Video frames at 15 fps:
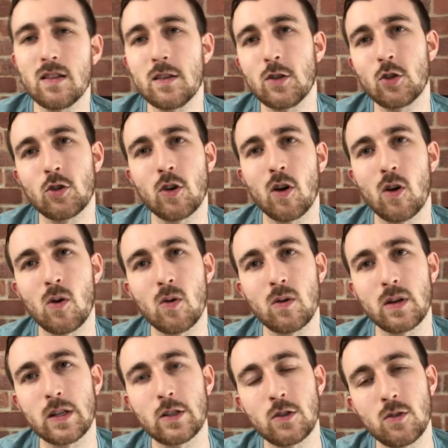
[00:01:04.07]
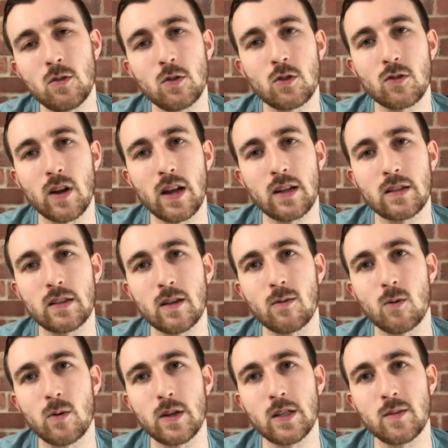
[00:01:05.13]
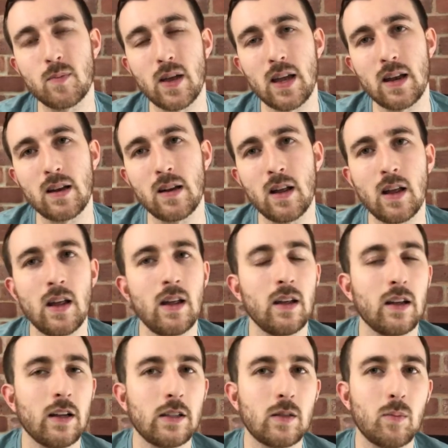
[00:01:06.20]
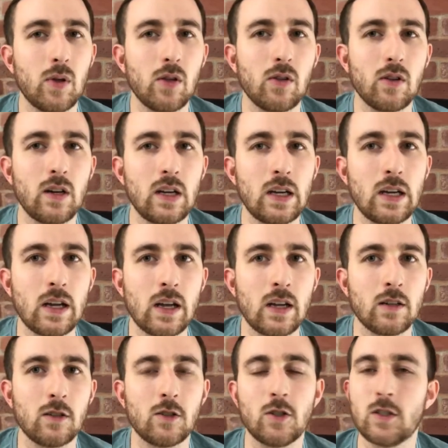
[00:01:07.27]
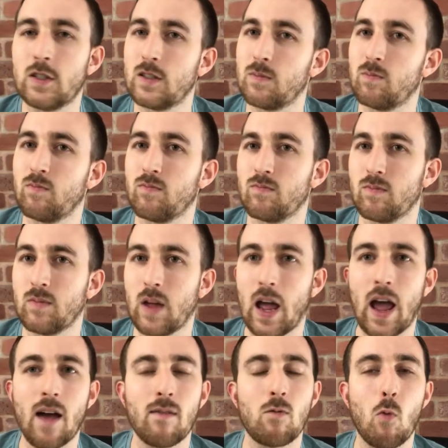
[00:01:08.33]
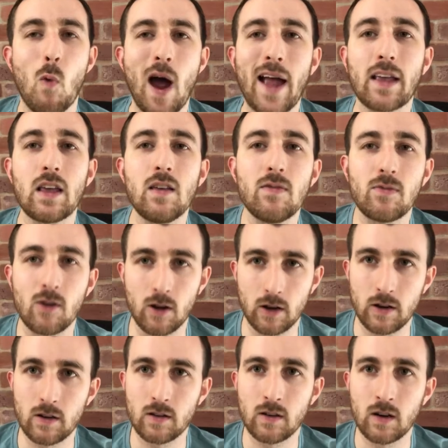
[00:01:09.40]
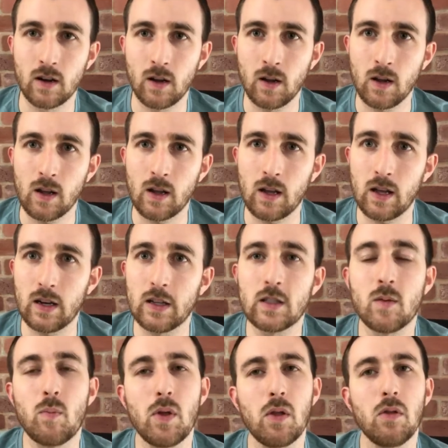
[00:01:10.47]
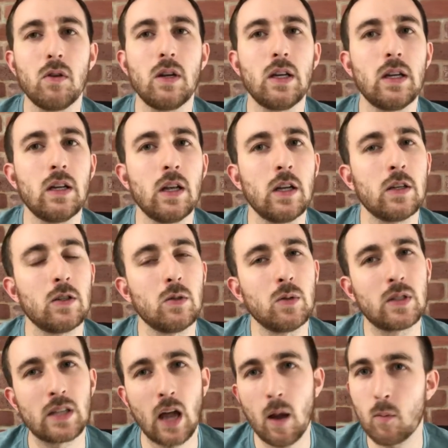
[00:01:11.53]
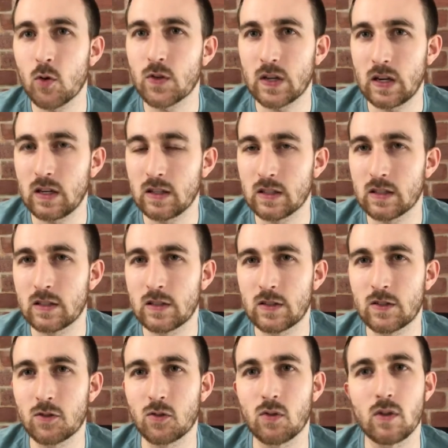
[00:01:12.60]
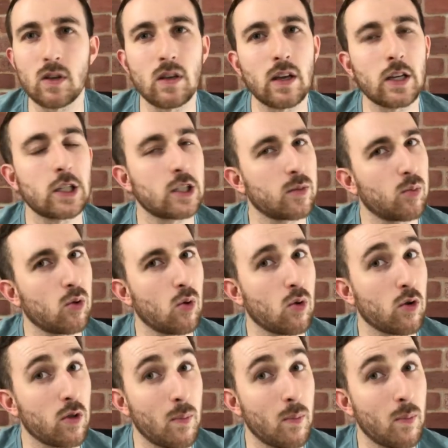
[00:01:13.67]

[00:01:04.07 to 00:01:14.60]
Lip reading: this show, its two strengths have always been its ability to just have wacky fun and its ability to simultaneously explore the